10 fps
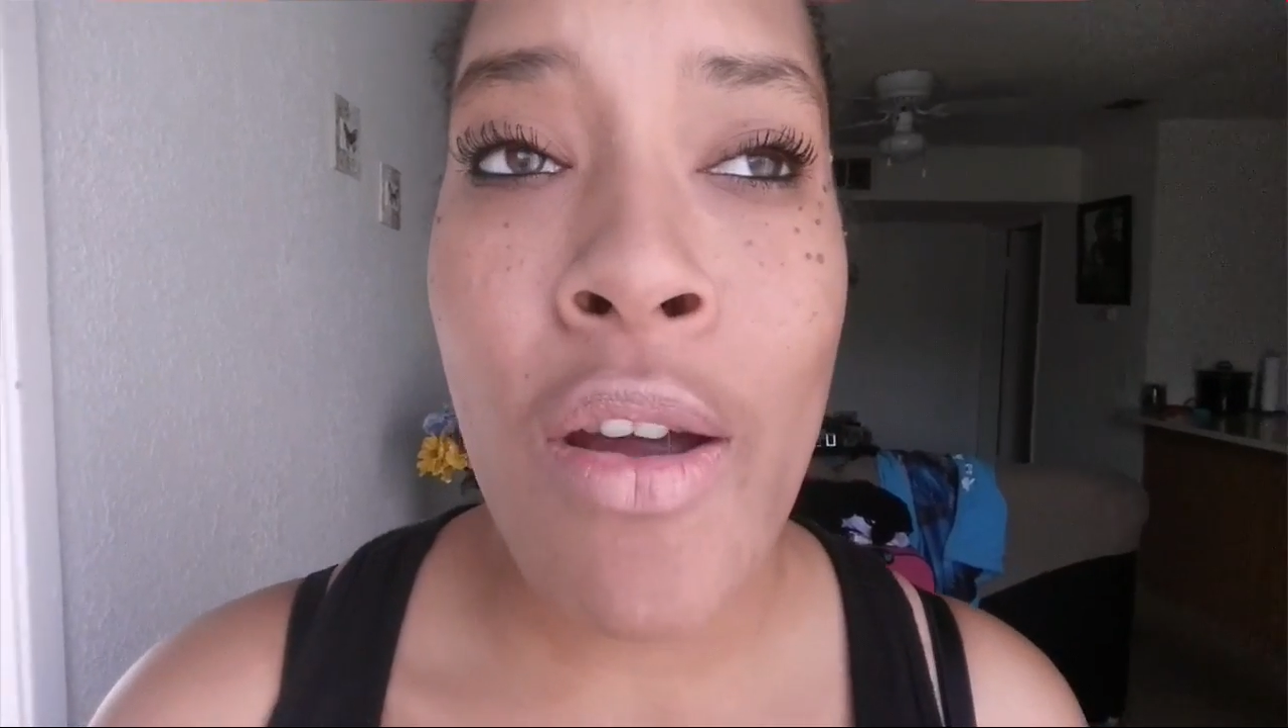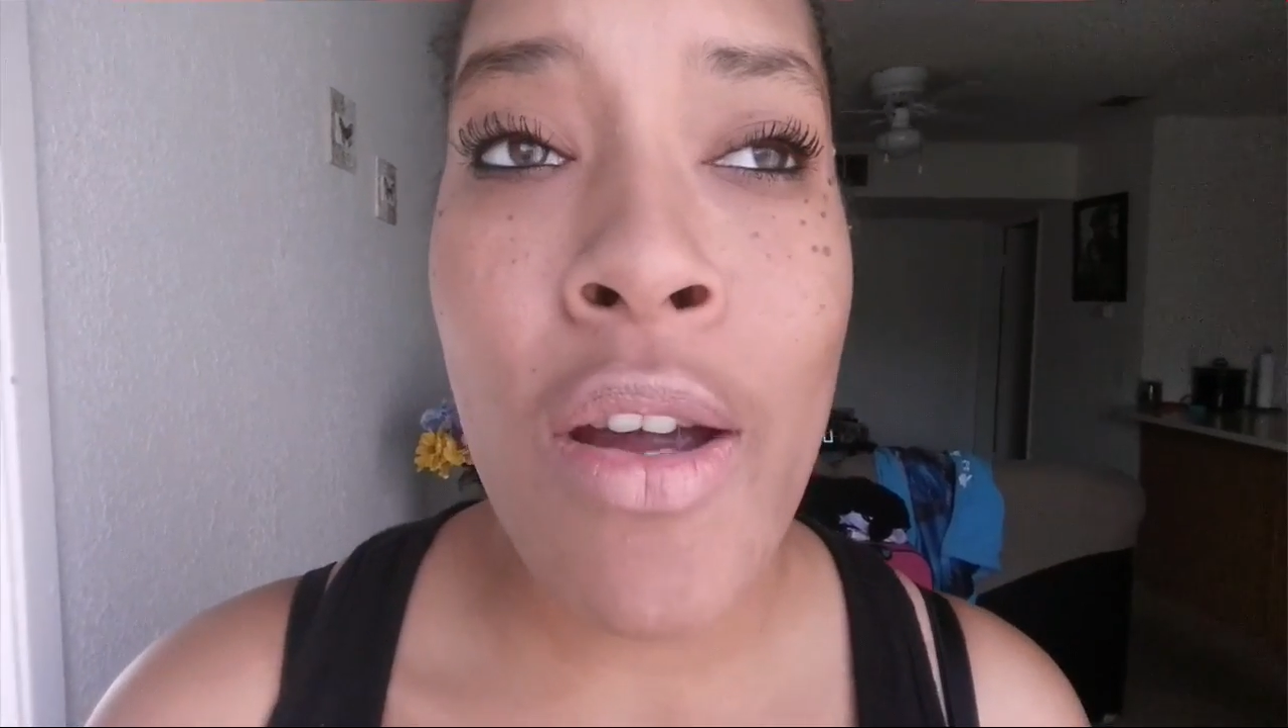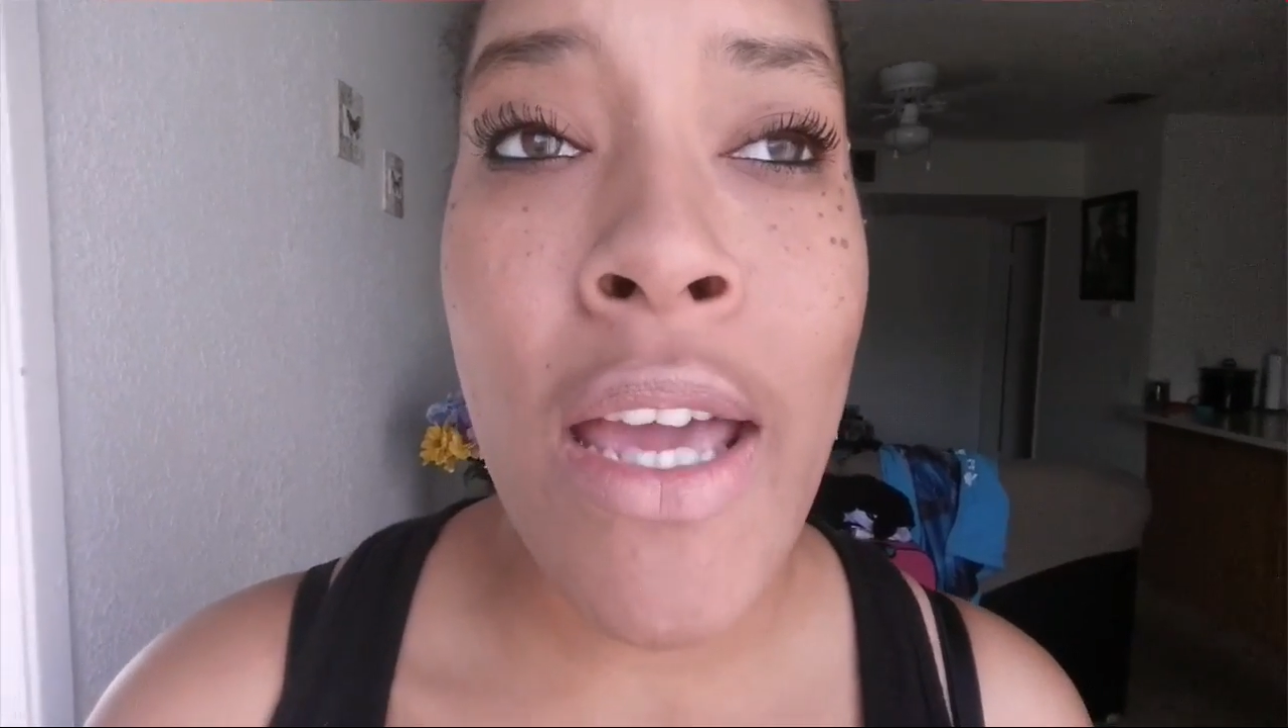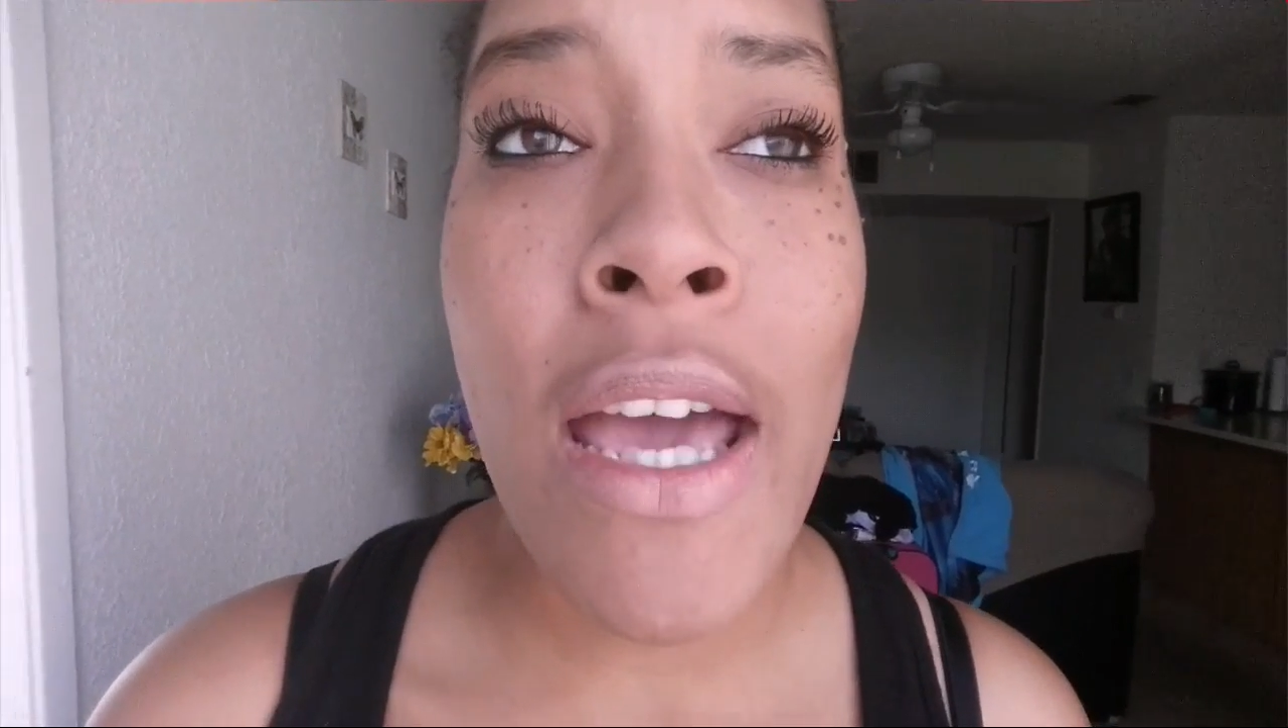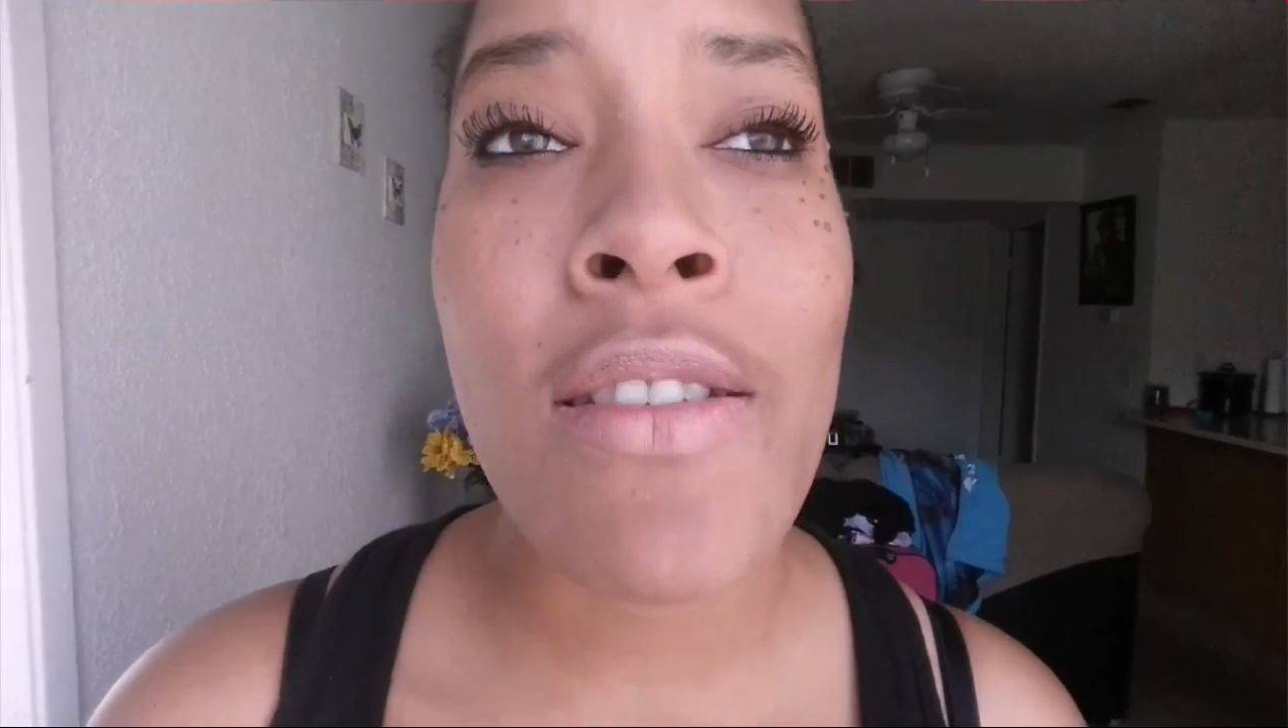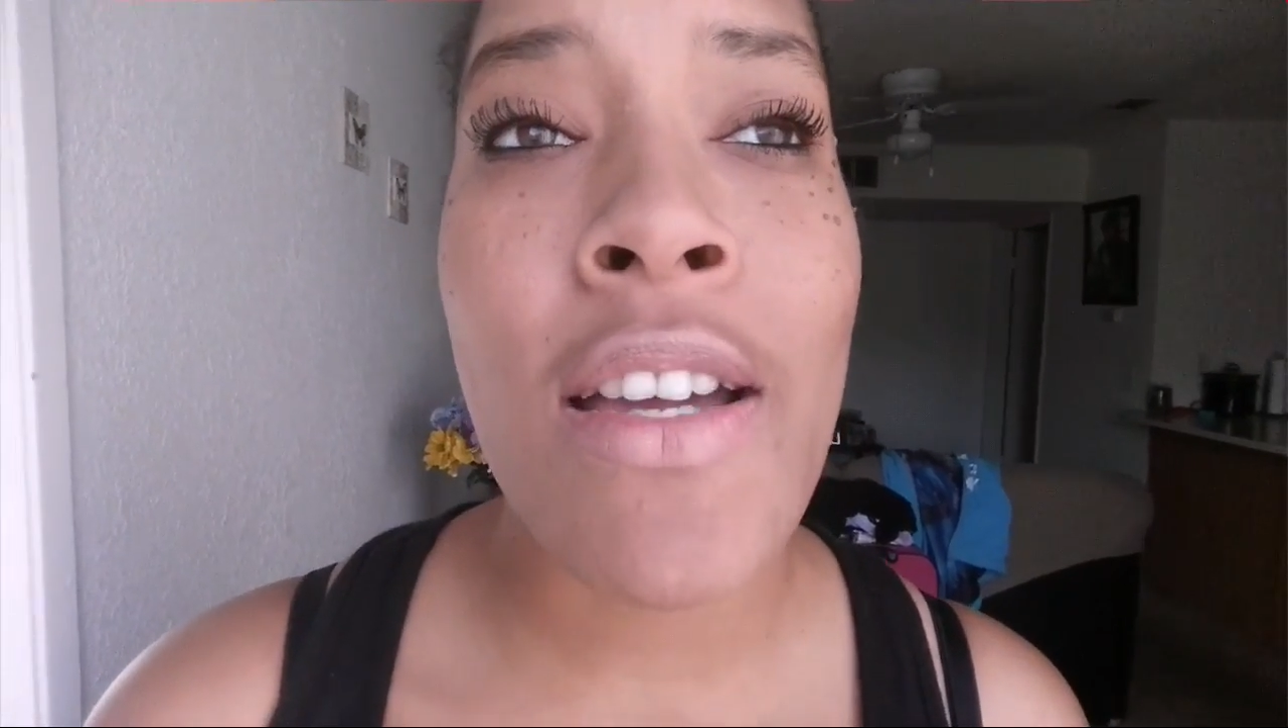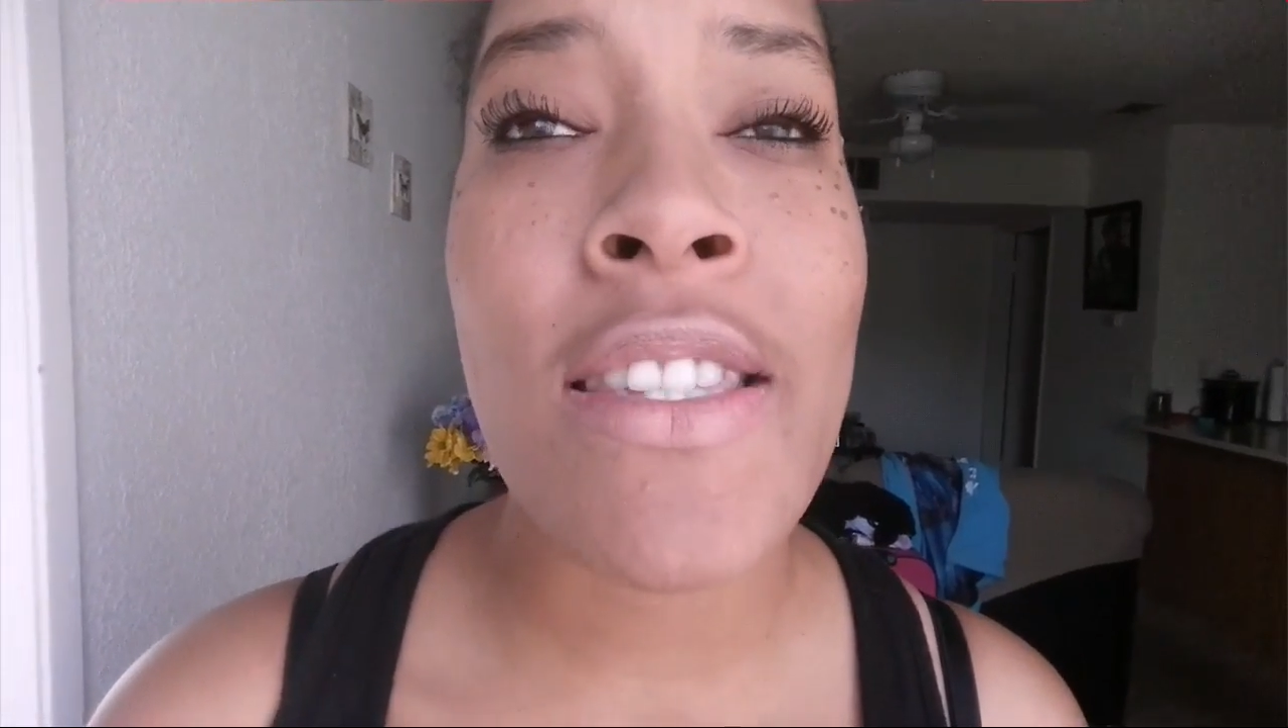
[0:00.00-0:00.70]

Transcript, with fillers: met her yet.